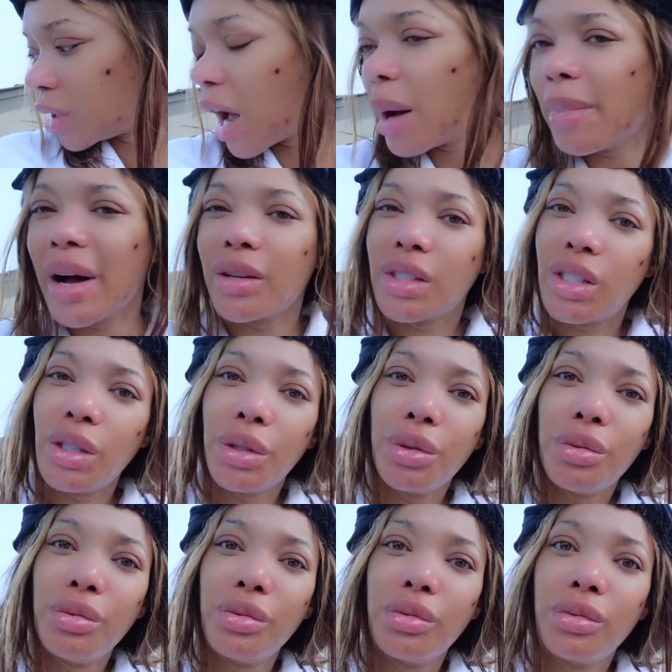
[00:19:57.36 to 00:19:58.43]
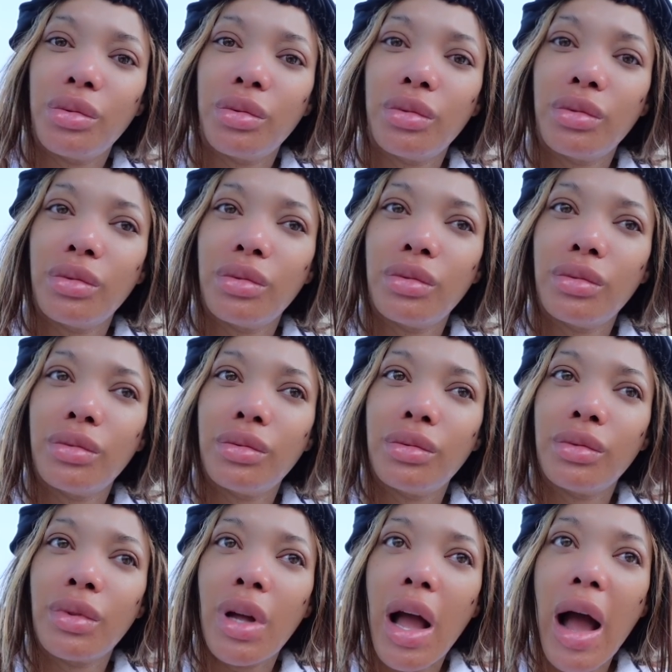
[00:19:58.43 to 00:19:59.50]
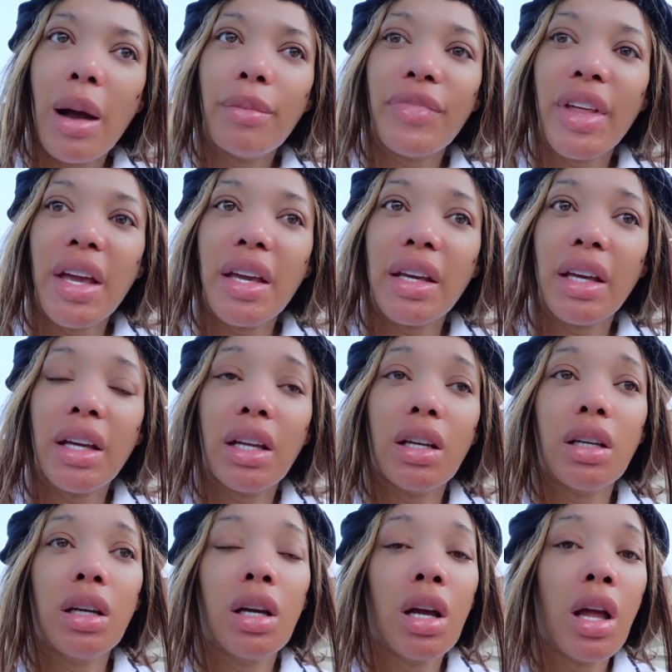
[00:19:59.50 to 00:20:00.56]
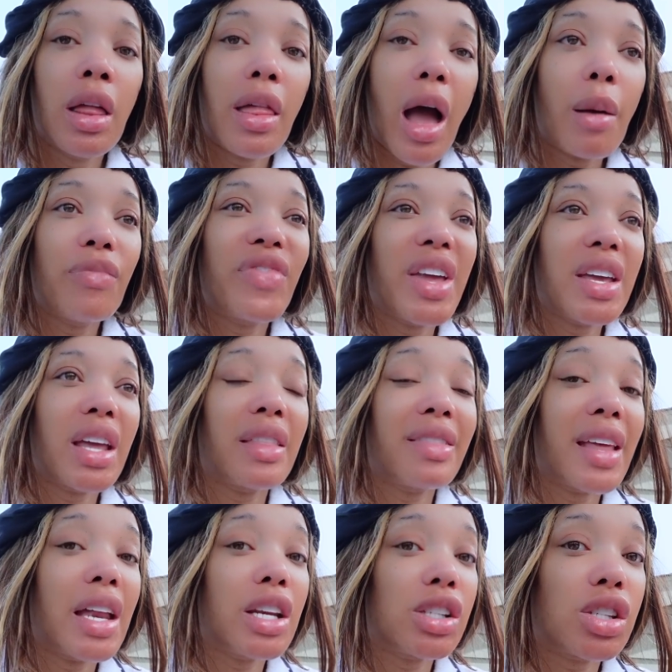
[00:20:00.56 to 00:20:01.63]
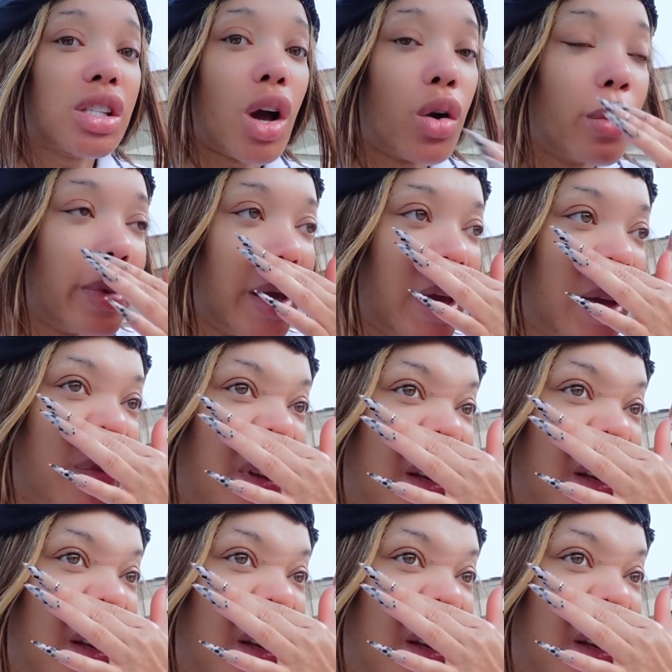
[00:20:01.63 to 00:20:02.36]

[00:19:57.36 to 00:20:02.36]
About two. I'm thinking, I'm thinking that it's so big